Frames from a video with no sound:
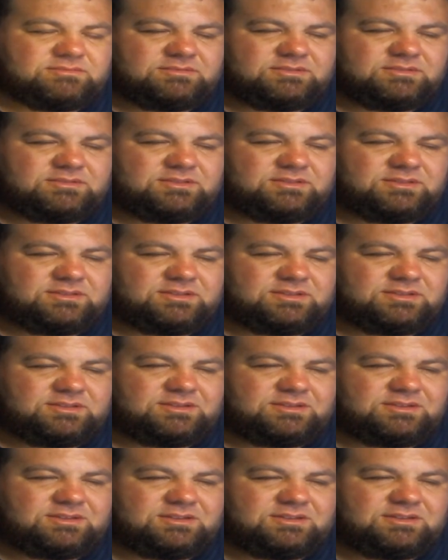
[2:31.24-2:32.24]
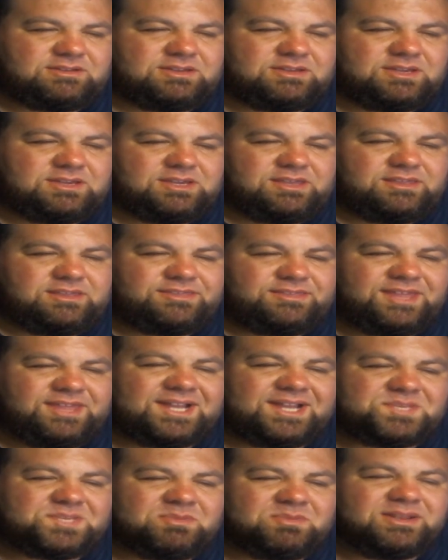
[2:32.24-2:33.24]

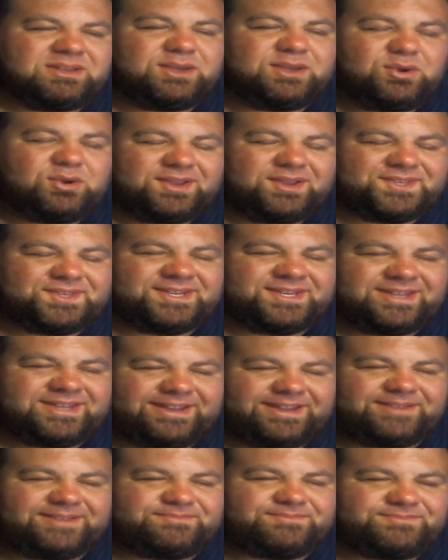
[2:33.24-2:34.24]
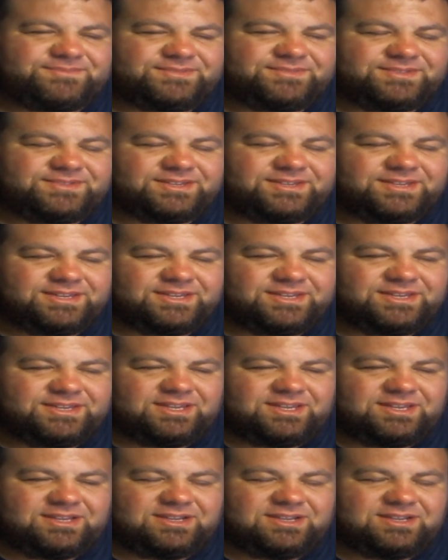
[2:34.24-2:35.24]
That's blue, isn't it?
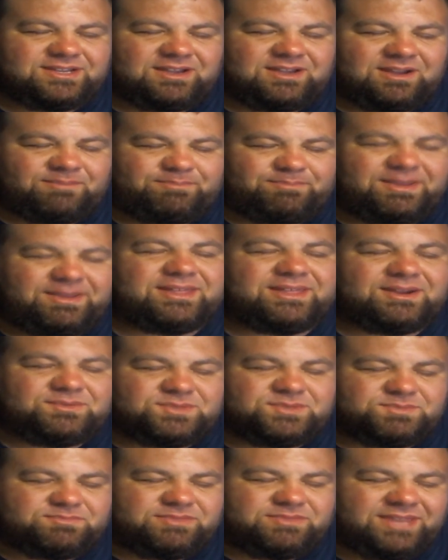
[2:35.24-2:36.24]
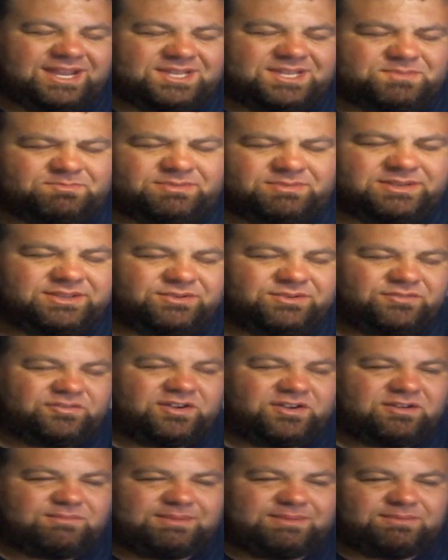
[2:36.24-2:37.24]
I bet that's blue if
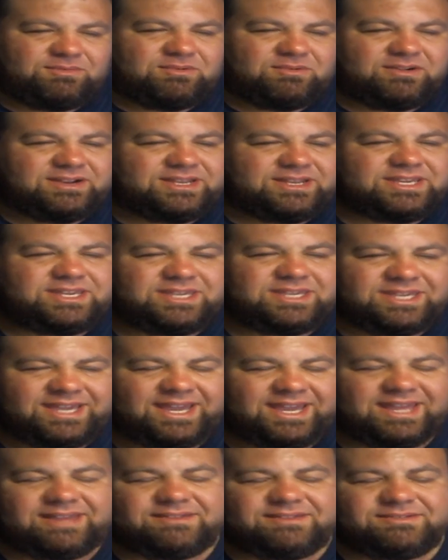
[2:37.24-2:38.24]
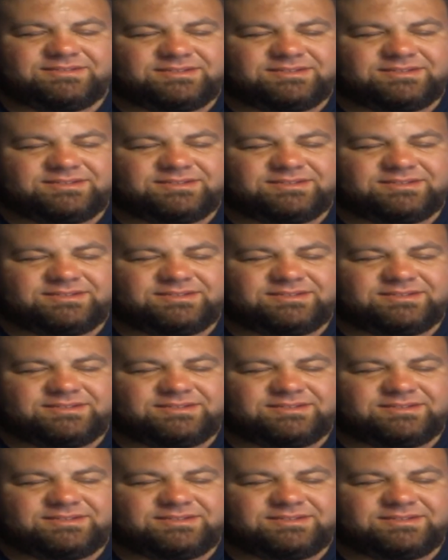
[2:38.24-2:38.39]
I remember rightly. Yeah.